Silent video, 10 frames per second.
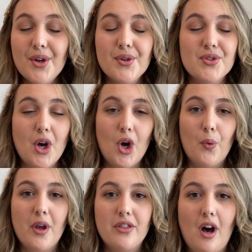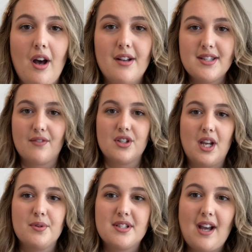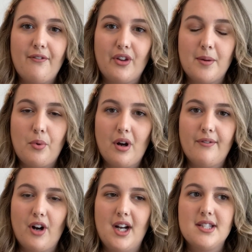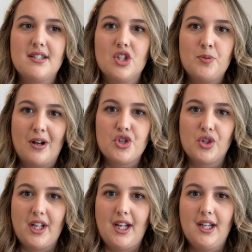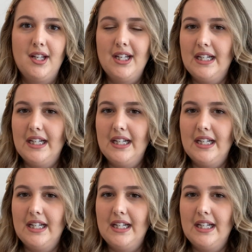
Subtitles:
So we thought a save the date was definitely important for us, especially